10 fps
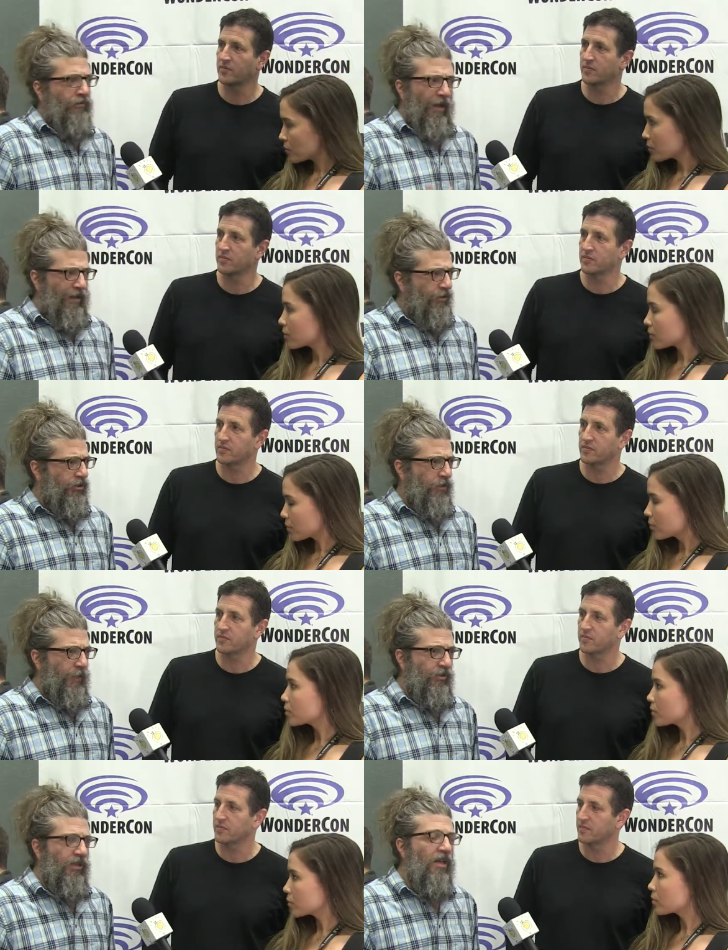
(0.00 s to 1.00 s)
Speaker 1: and writing
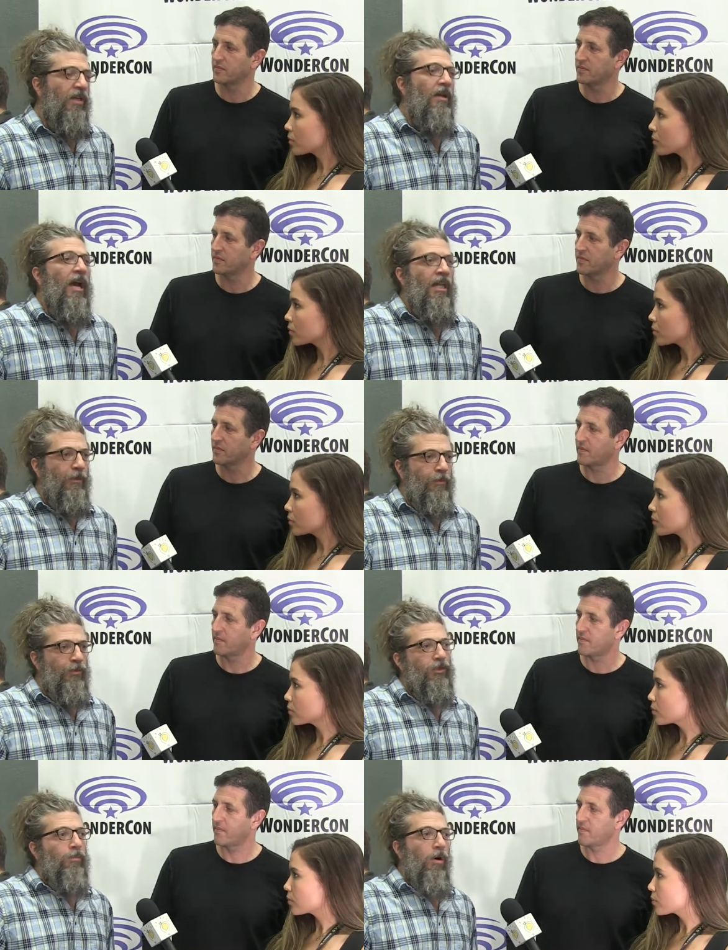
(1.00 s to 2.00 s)
scripts and the
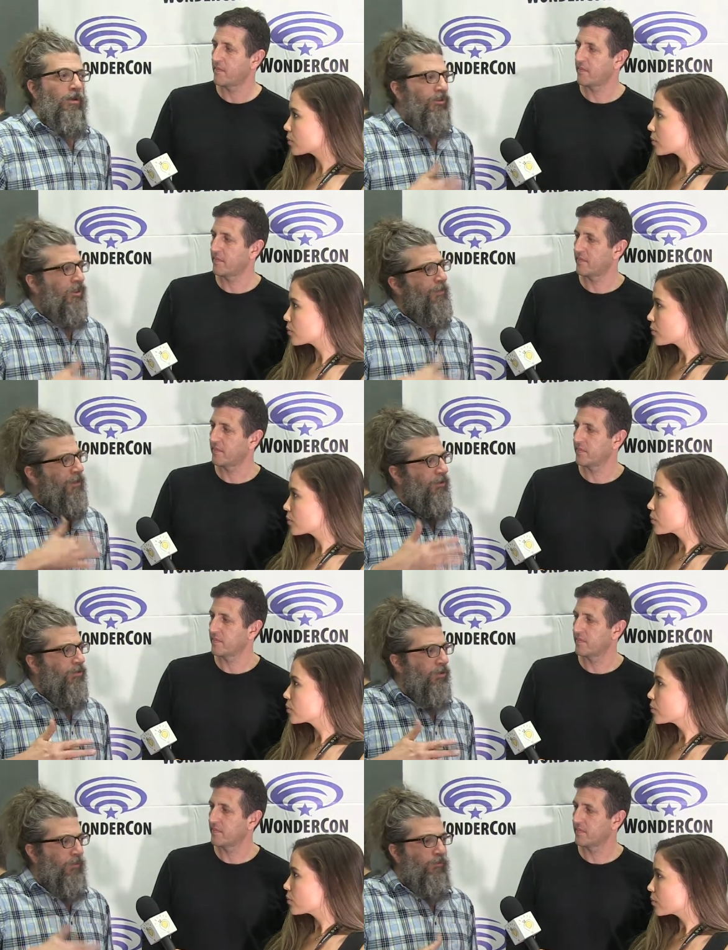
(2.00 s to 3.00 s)
producing part is something you
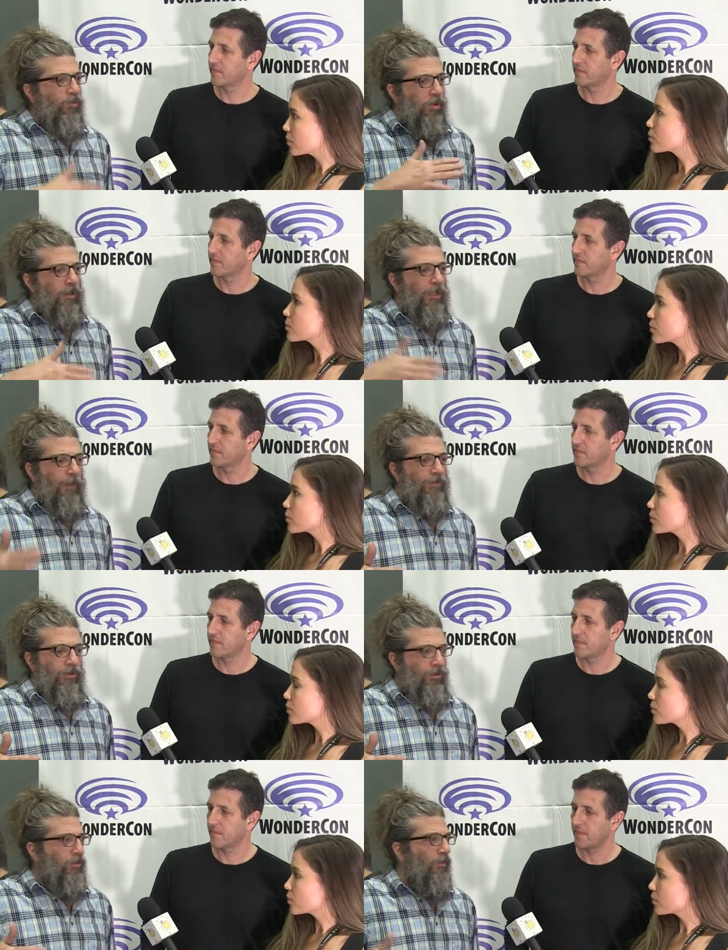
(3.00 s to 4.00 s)
sort of work up
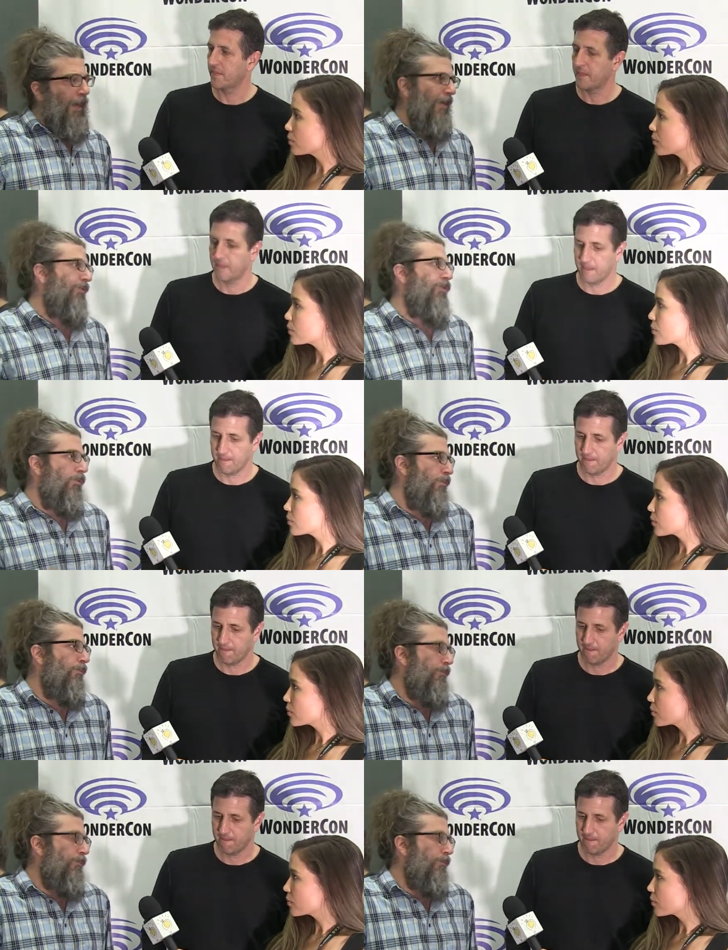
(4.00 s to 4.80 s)
to as you